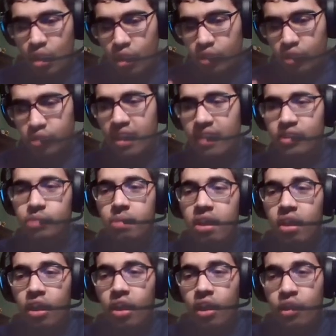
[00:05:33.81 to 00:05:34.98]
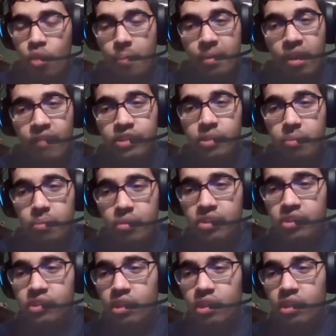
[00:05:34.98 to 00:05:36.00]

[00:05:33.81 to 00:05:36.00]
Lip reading: So that is my Europa Conference League predictions.